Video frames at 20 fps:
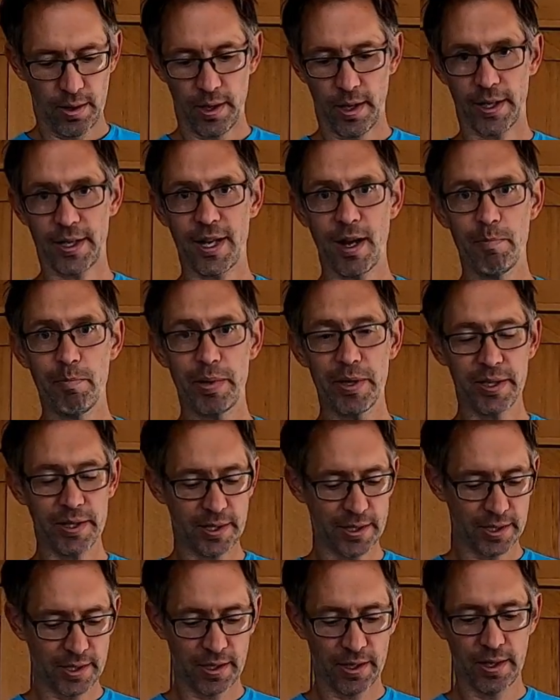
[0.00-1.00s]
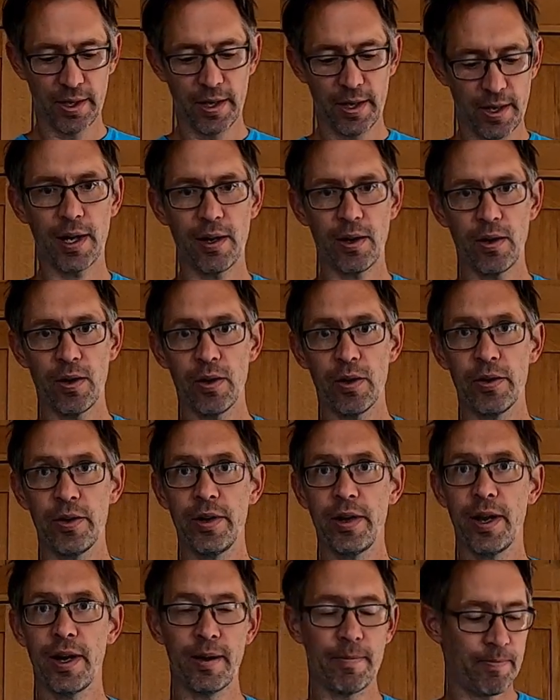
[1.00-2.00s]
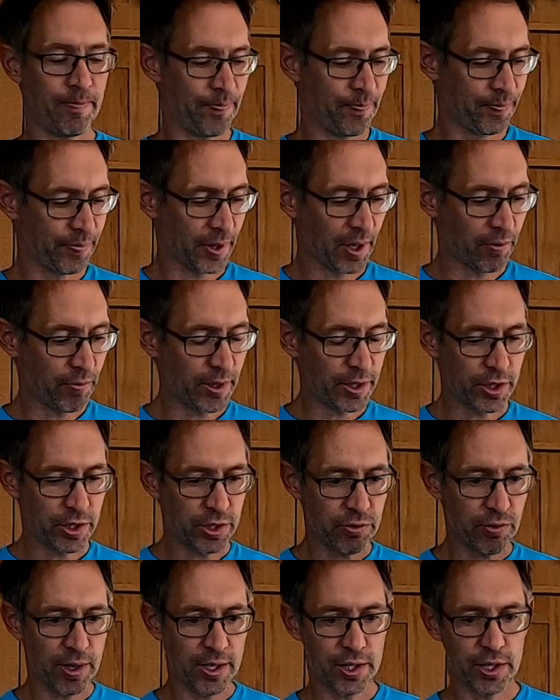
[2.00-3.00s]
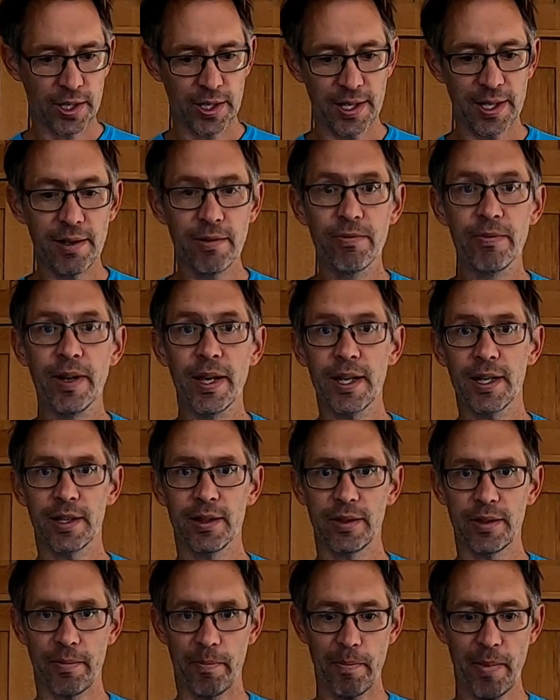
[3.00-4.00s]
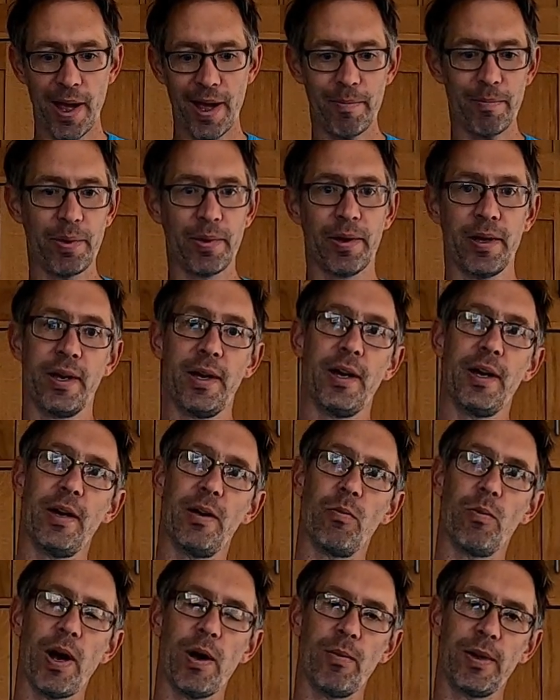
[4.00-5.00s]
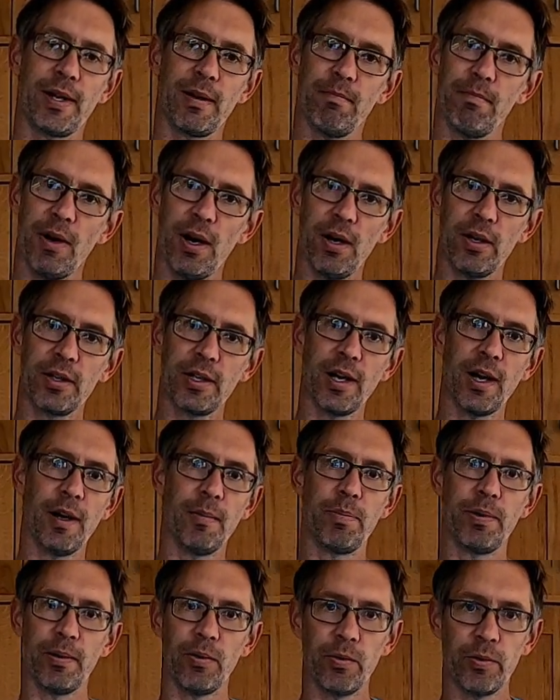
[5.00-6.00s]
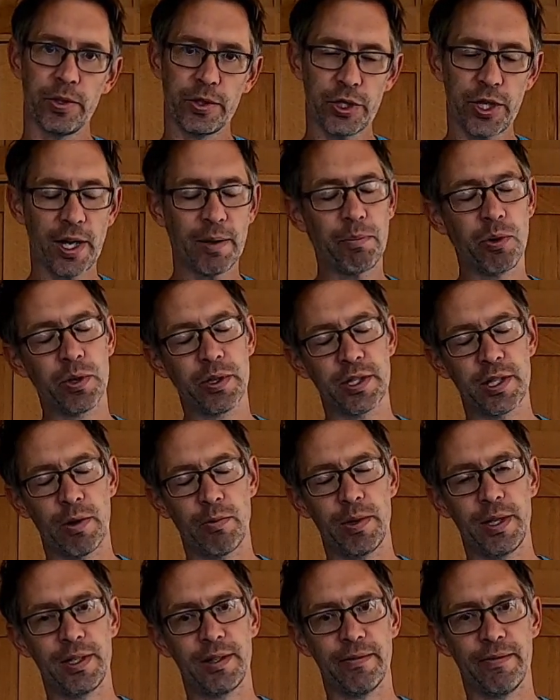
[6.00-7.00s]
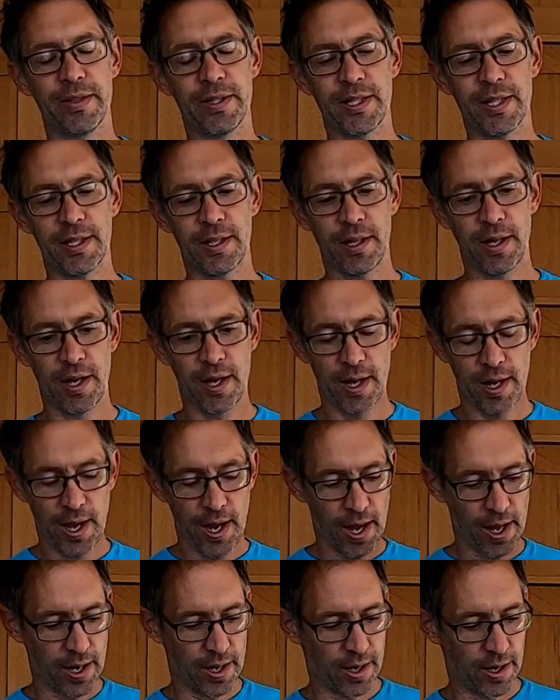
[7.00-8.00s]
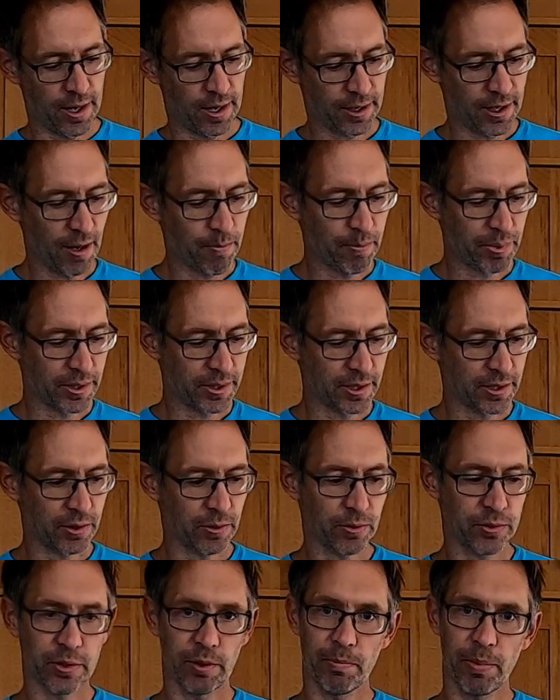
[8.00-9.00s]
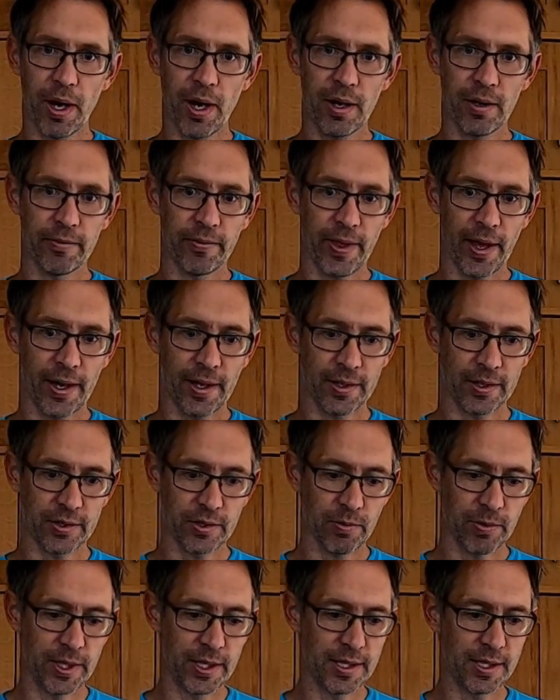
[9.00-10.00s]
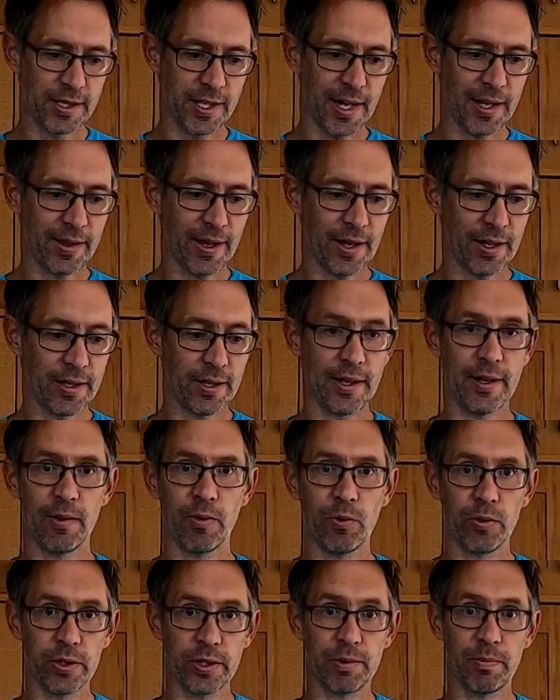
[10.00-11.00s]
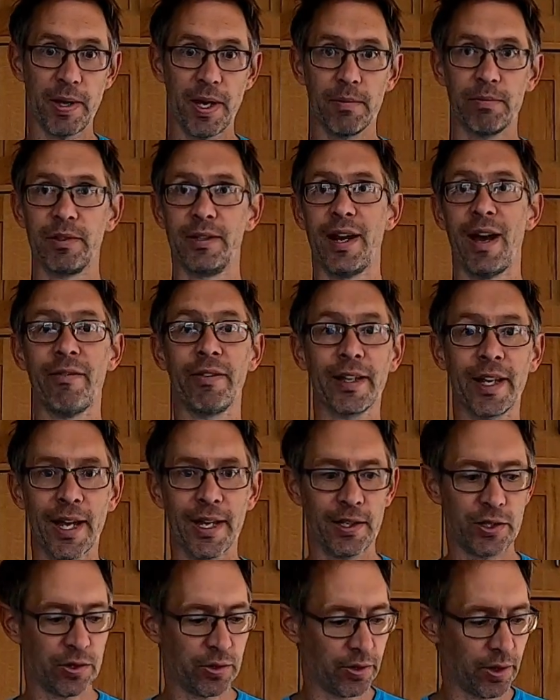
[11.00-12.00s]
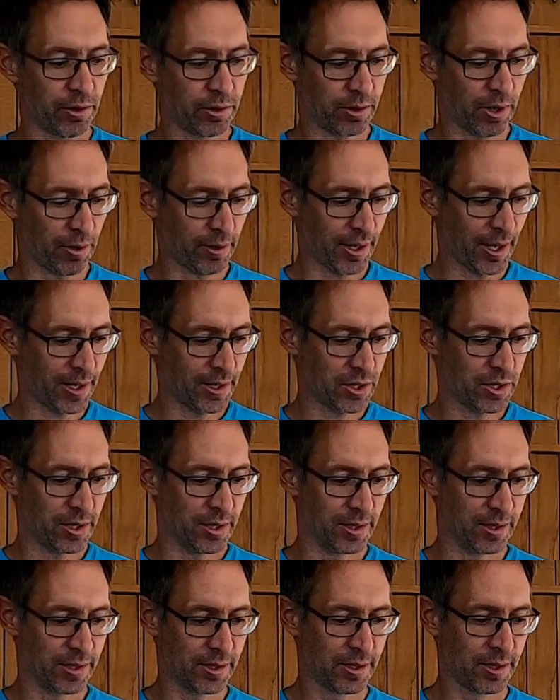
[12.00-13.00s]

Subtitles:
a compass, on registration evening, the map where we can mark up all the checkpoints that we need to visit, and a compass is also part of that, so we need to take that in order to be able to navigate to those locations.